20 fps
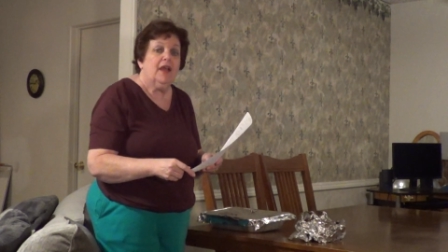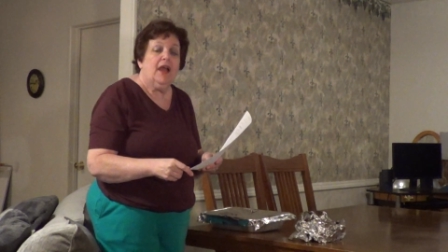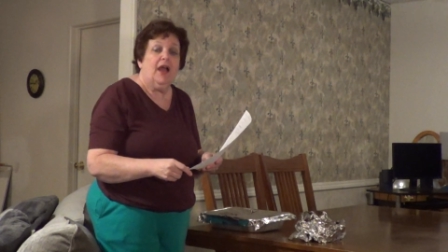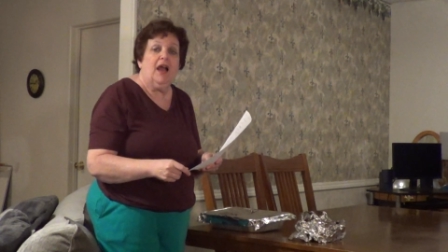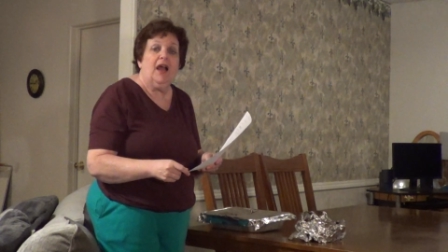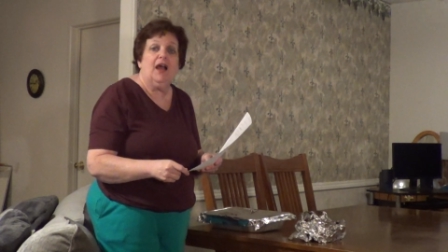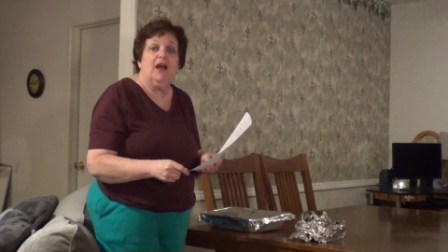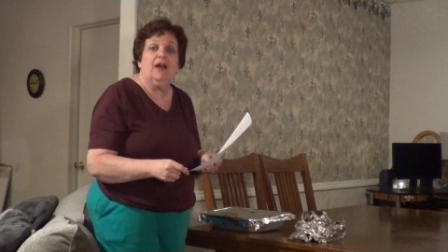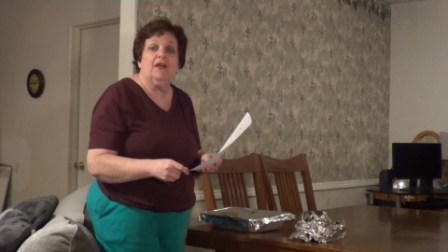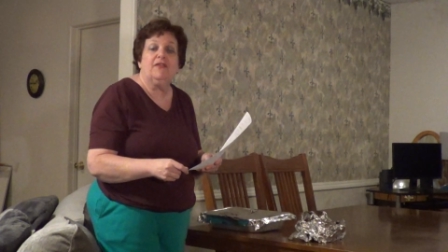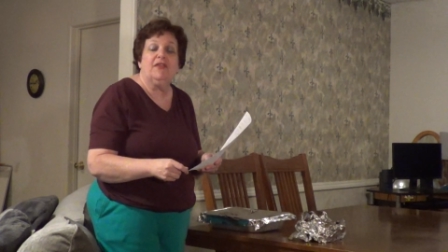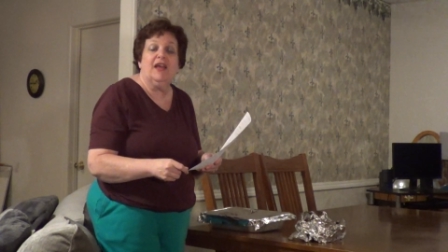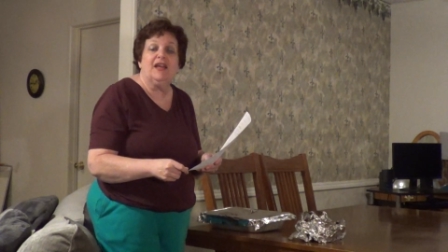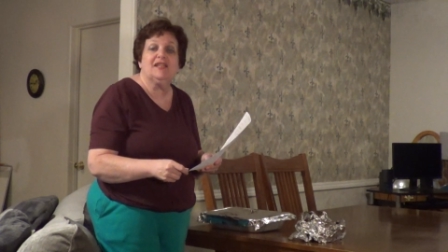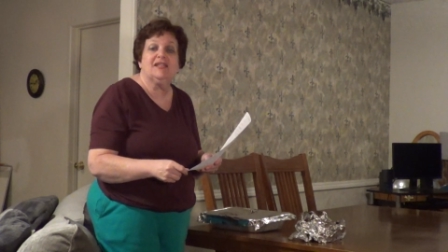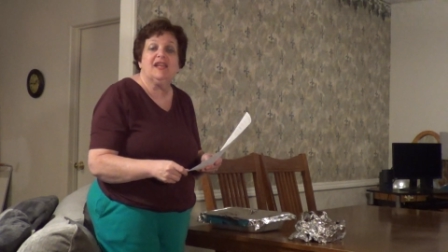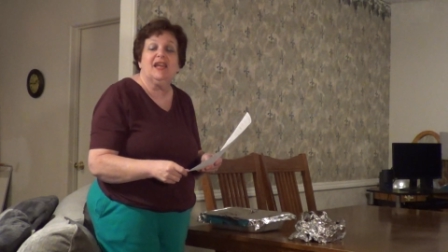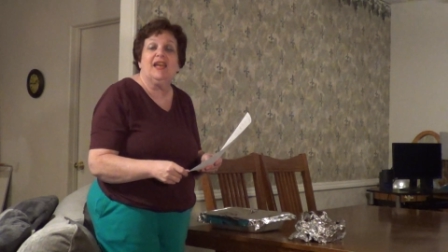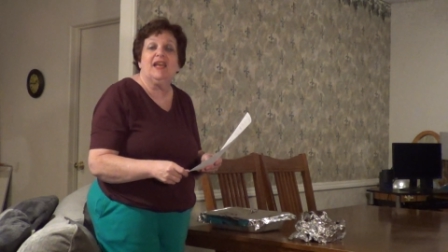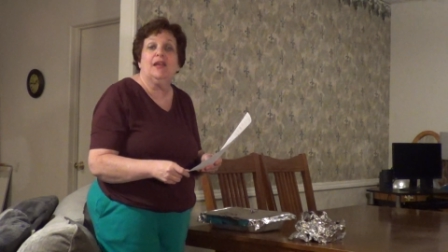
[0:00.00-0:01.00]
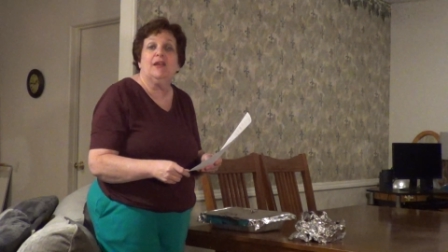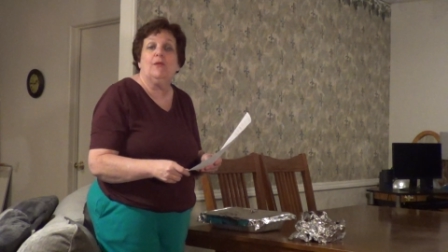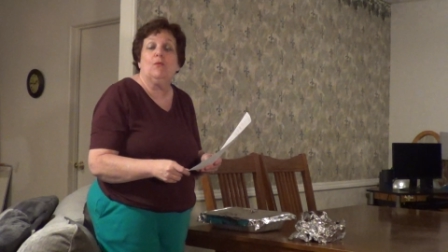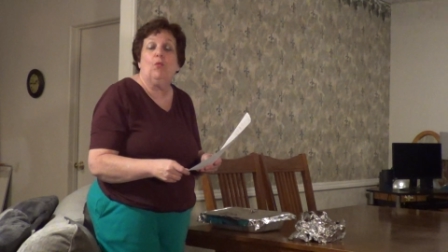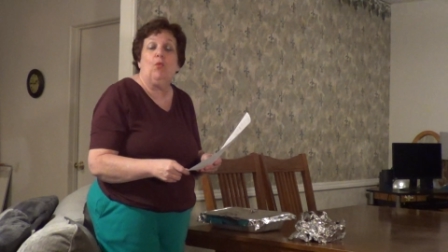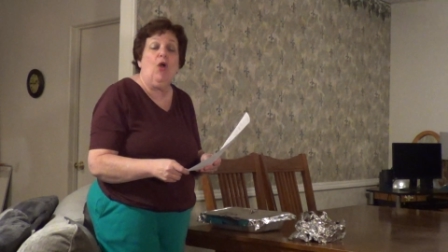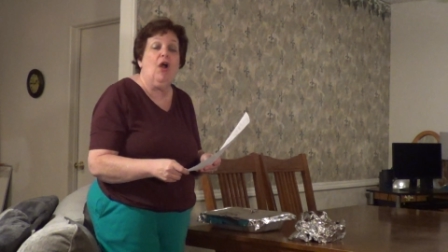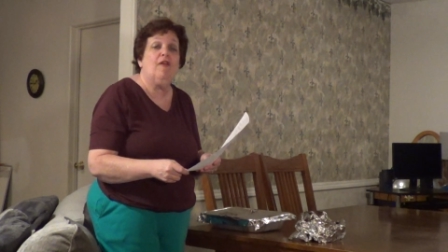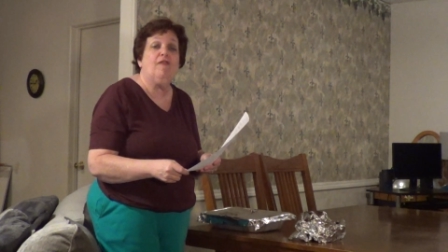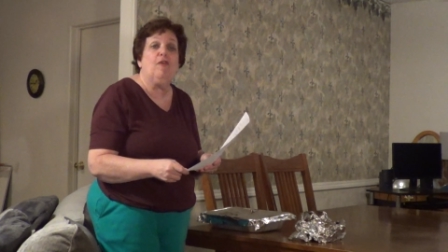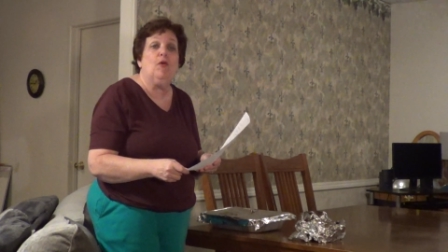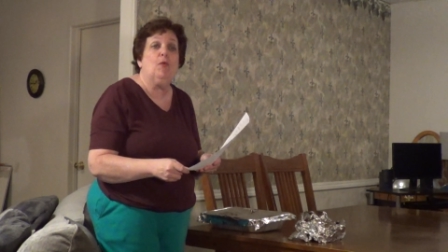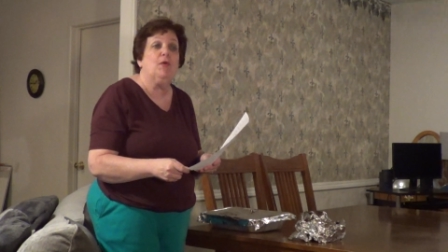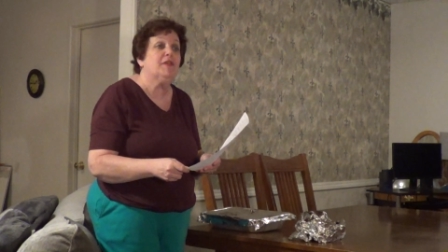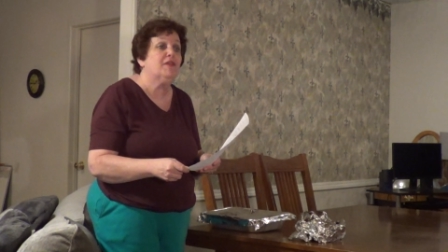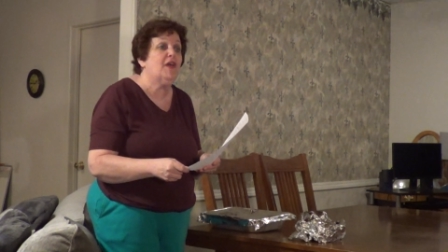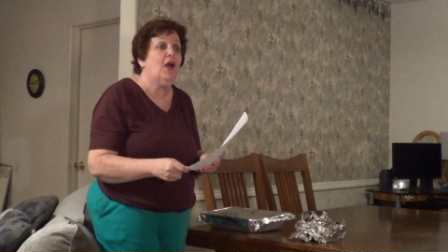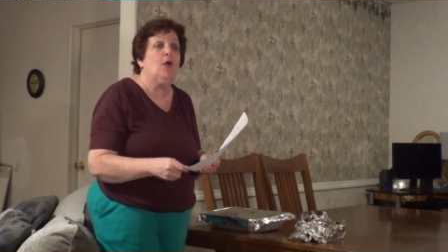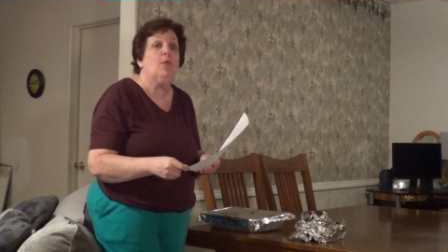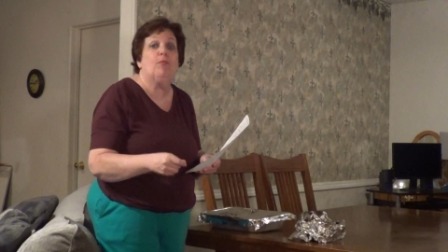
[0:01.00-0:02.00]
Uh, that's a waffle
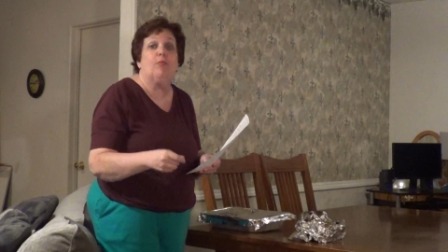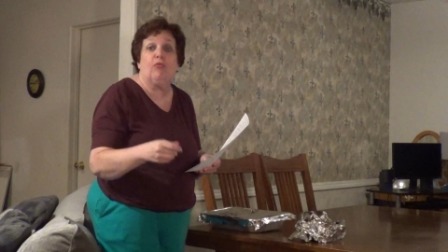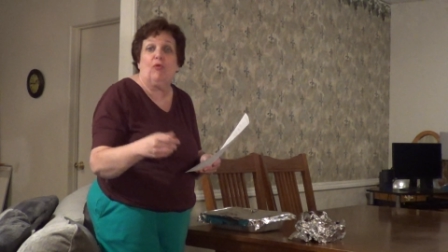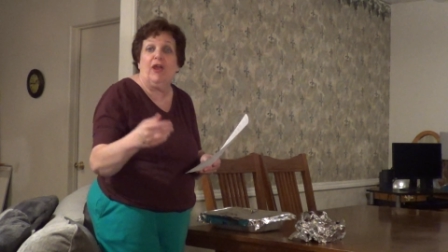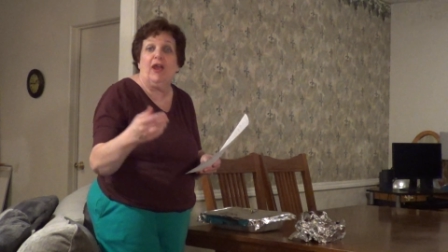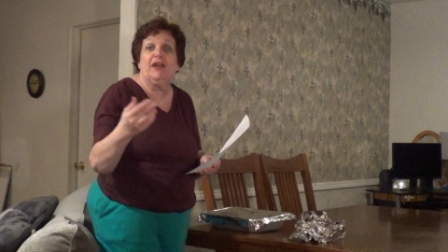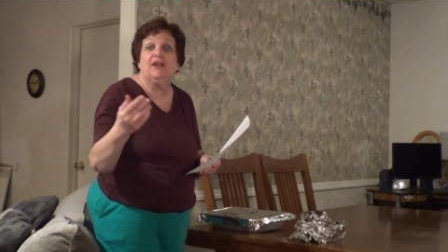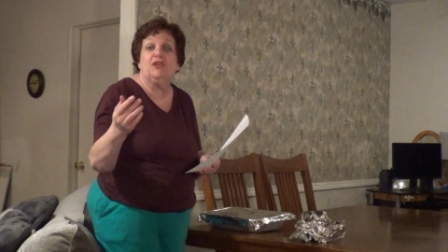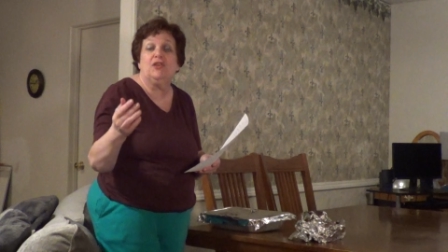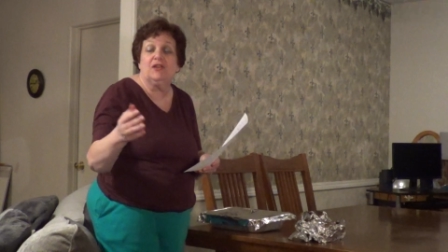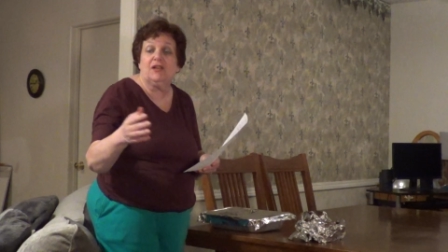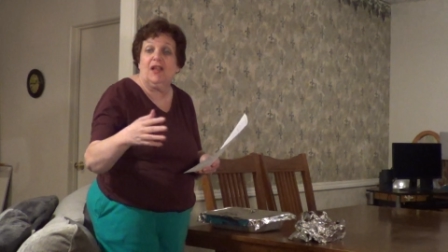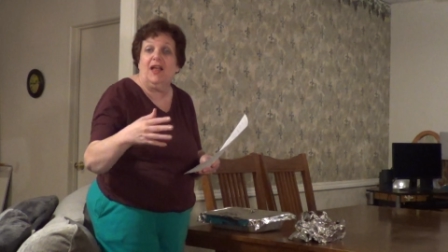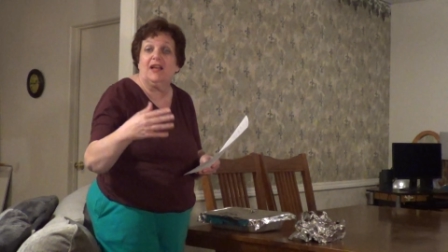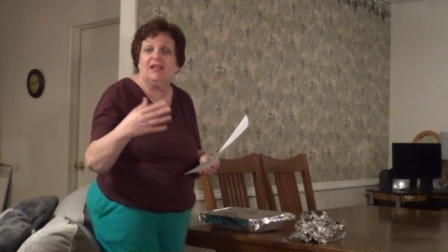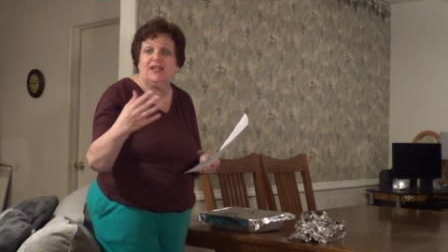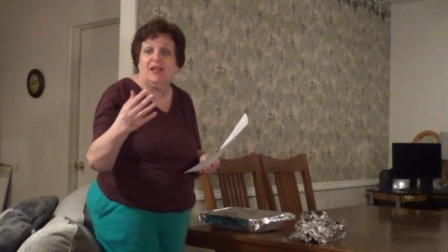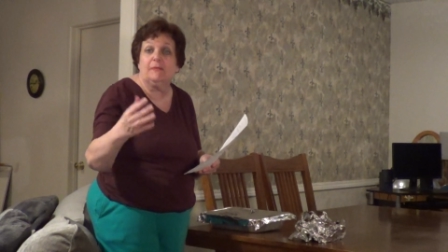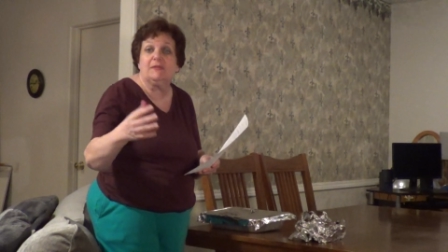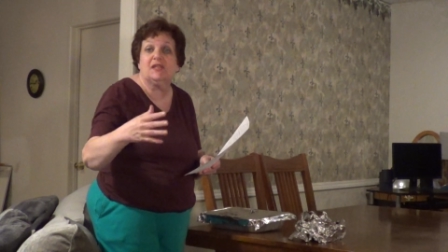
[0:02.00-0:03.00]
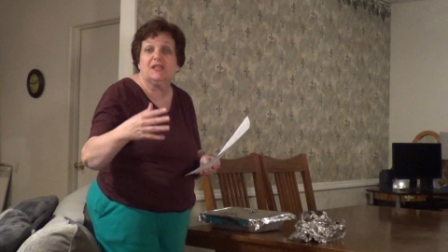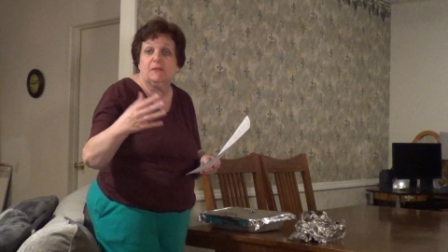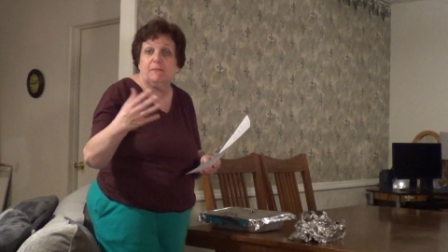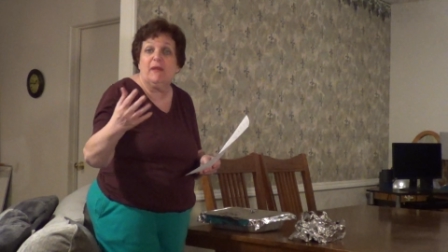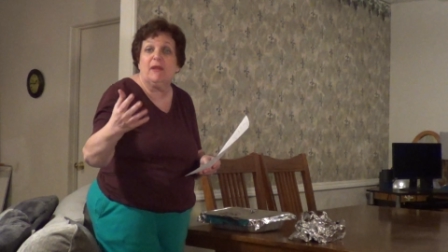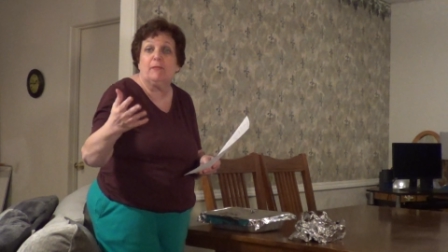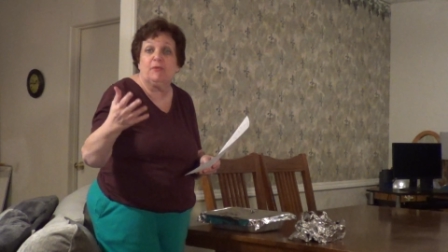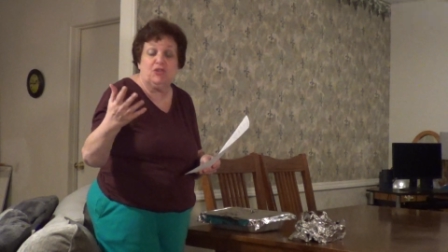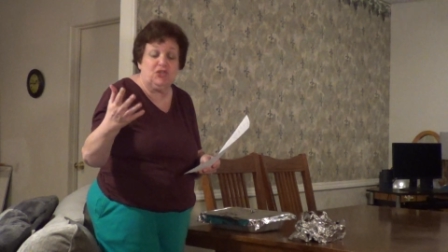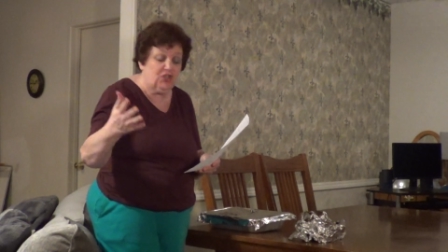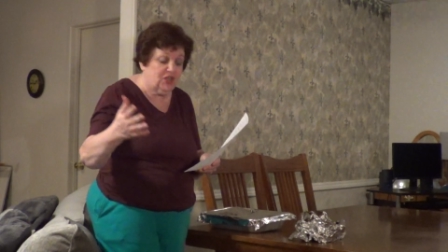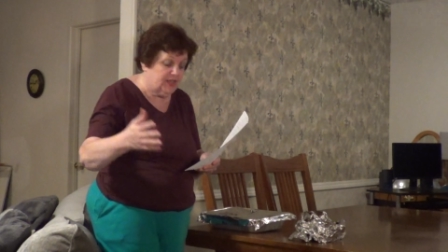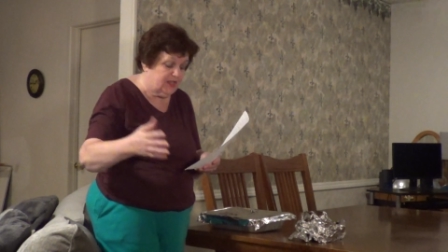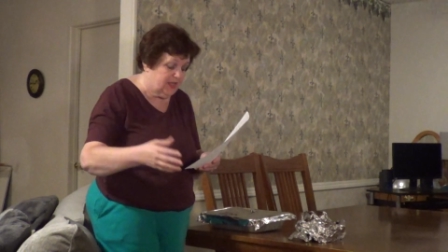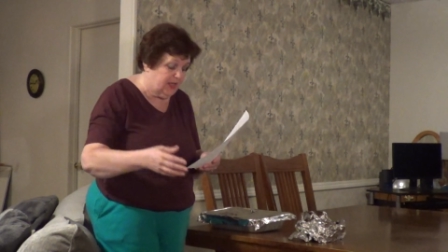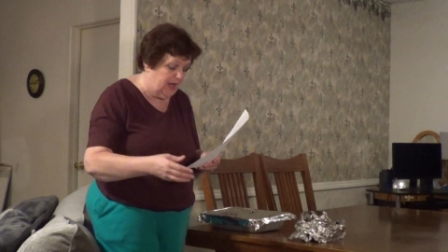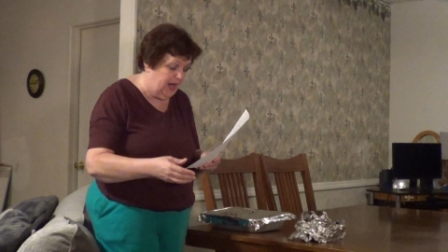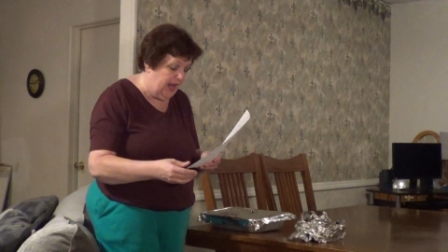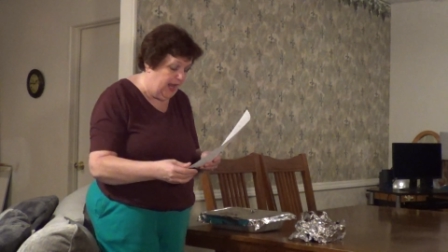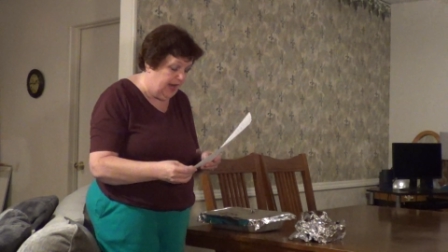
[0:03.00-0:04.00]
without bread. A lot of times it's made with cheese
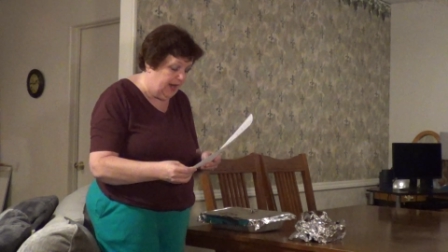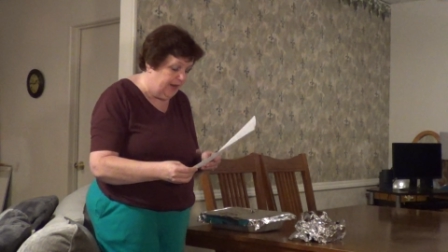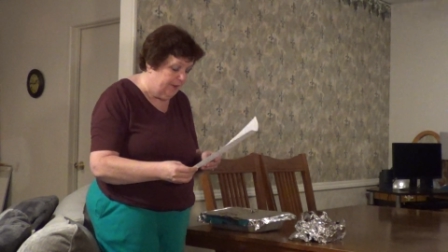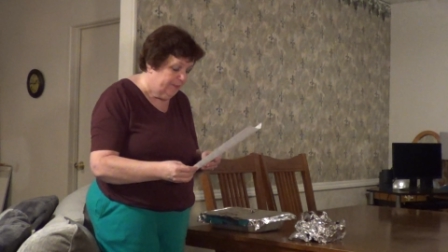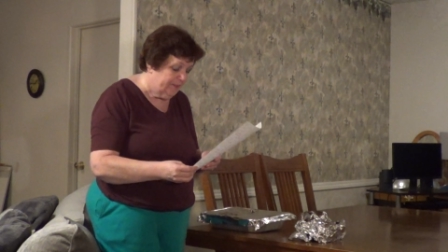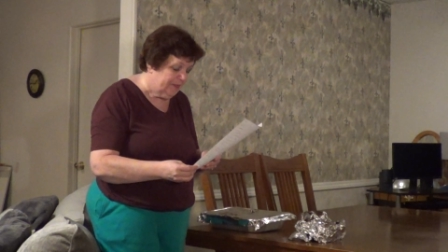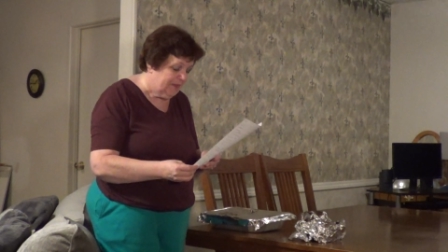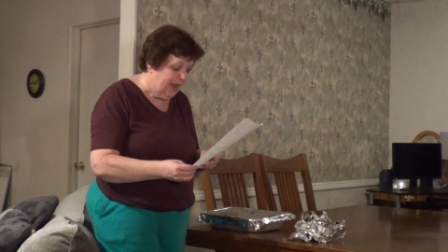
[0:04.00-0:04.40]
and egg.